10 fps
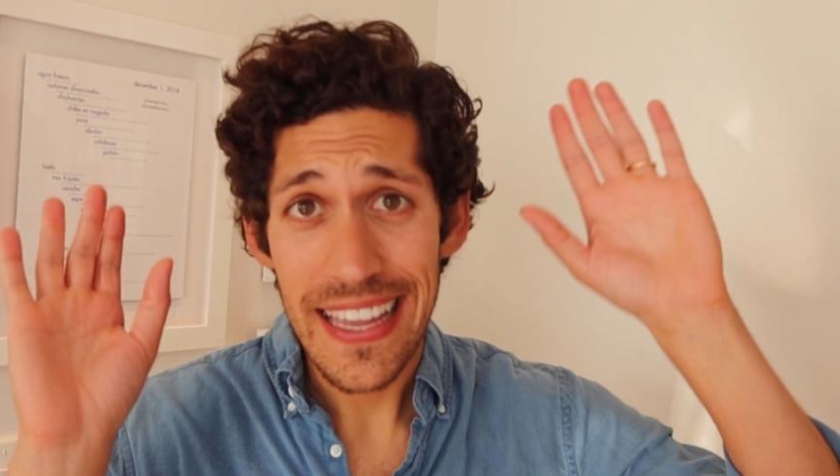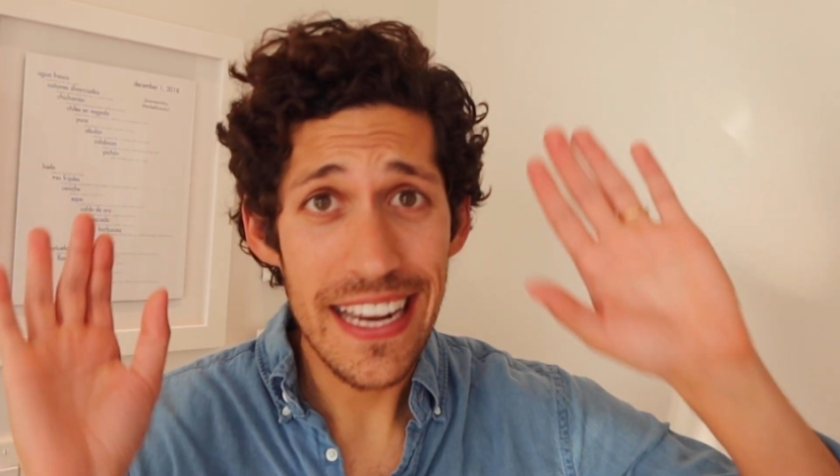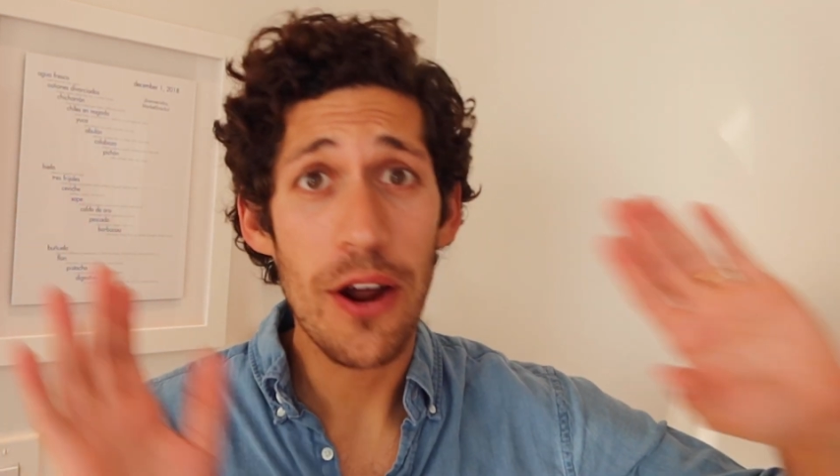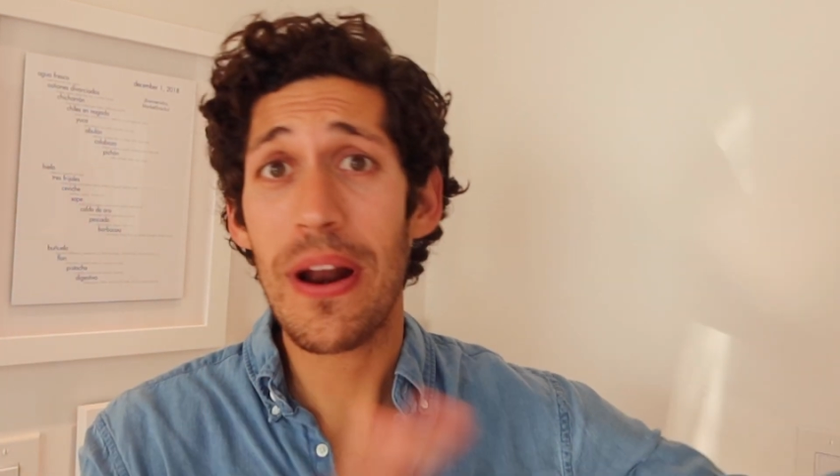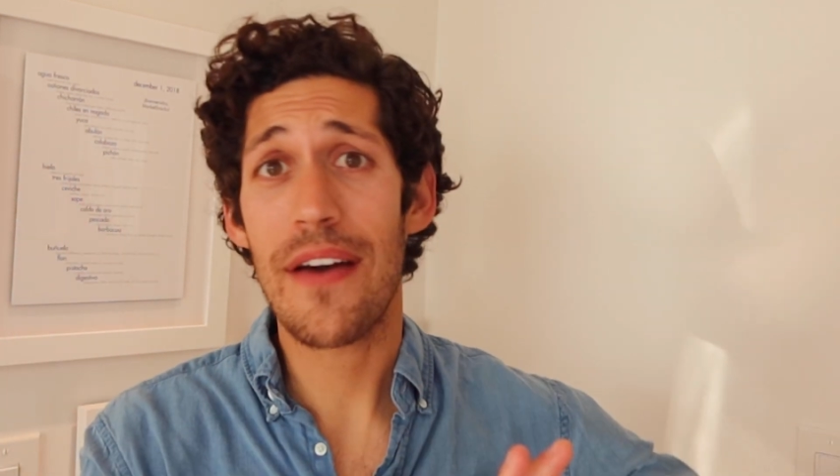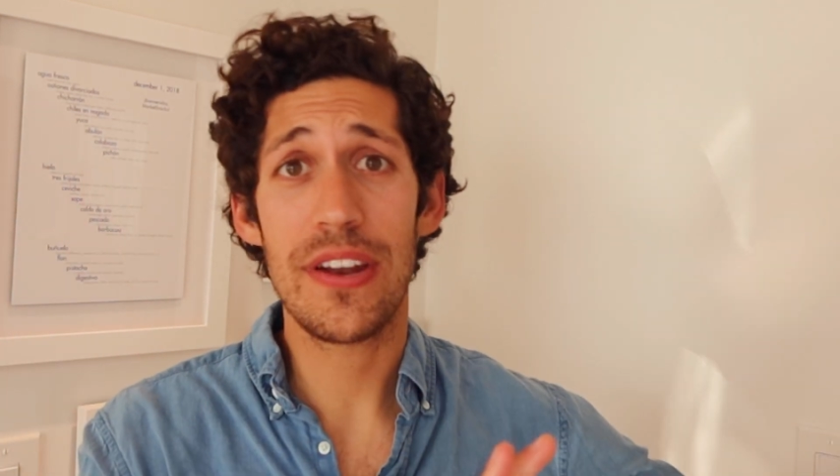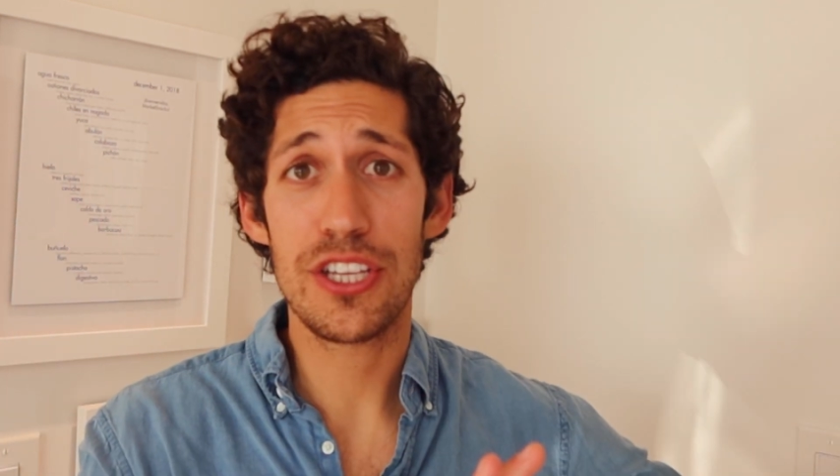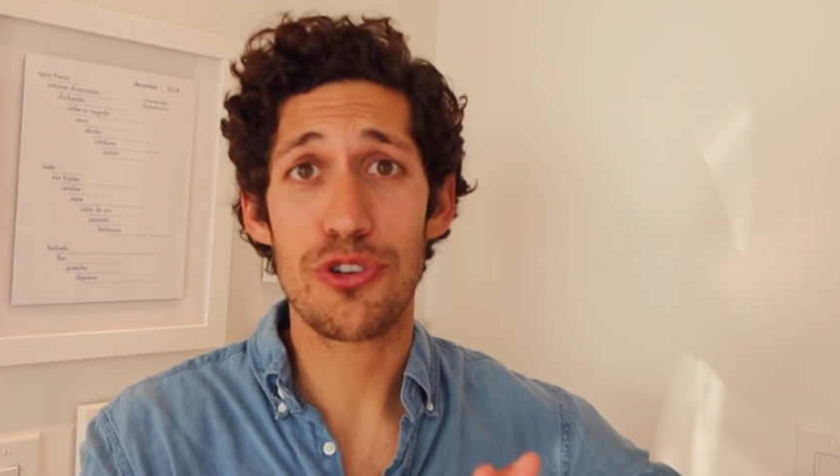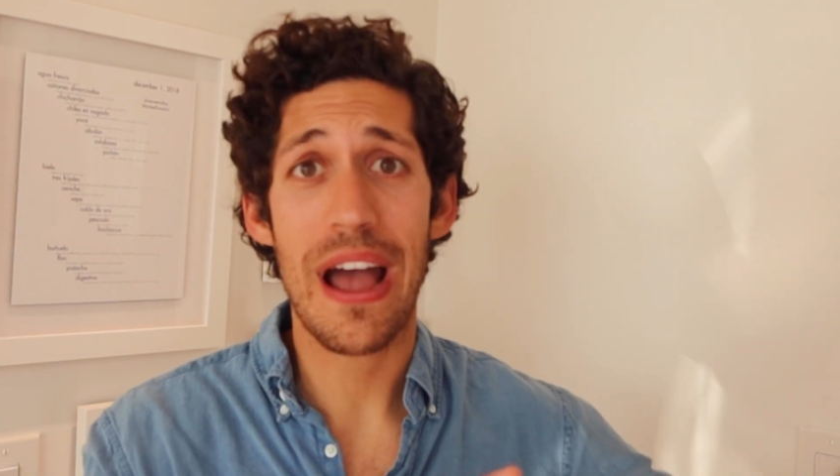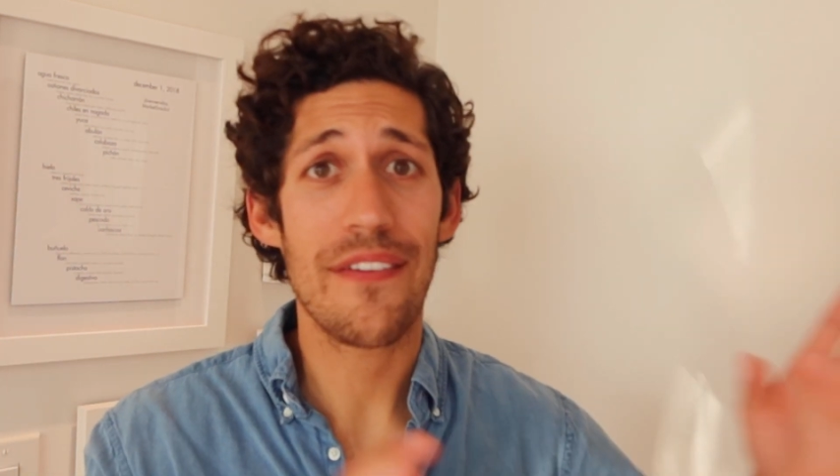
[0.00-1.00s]
you don't have
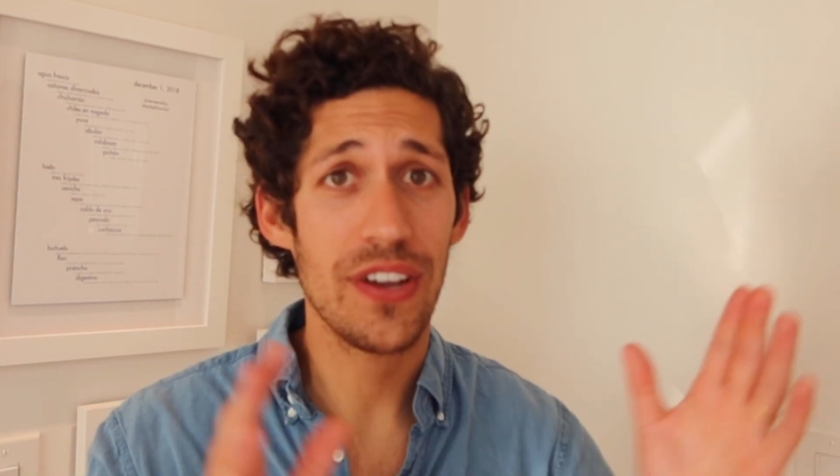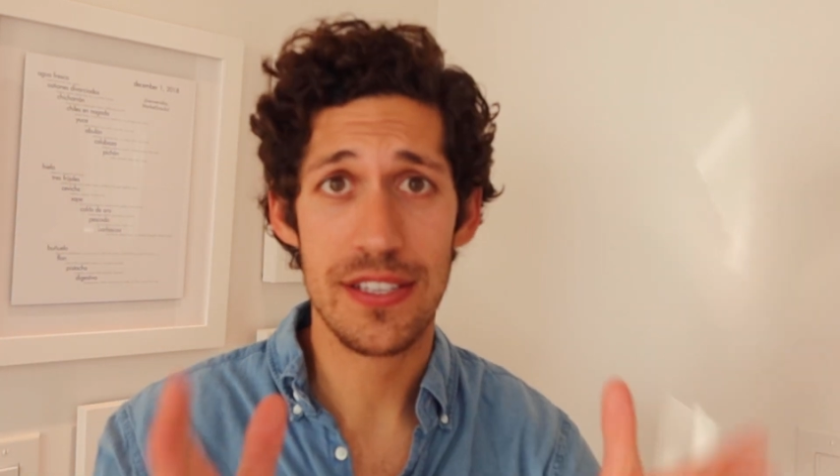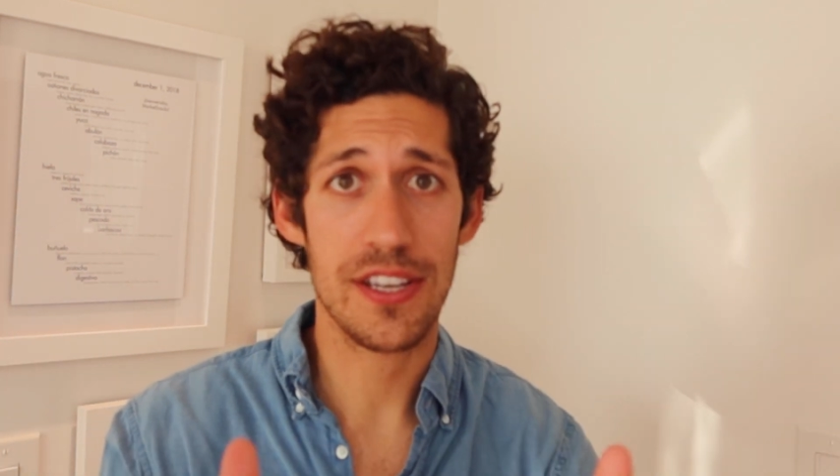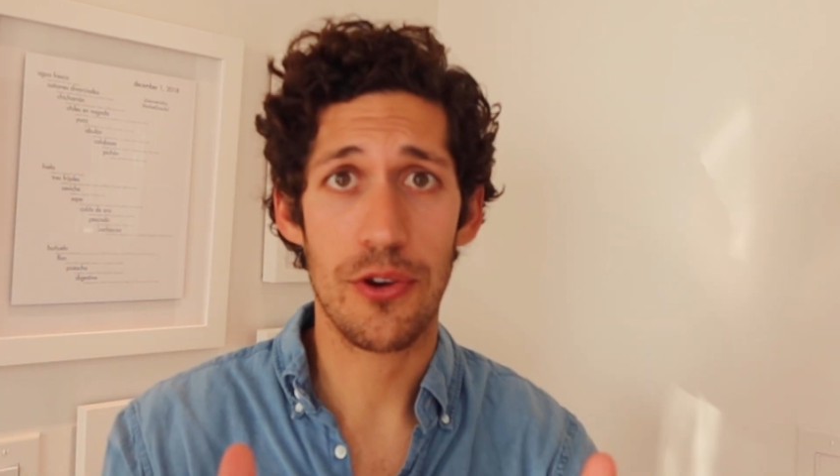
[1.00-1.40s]
any traffic, it's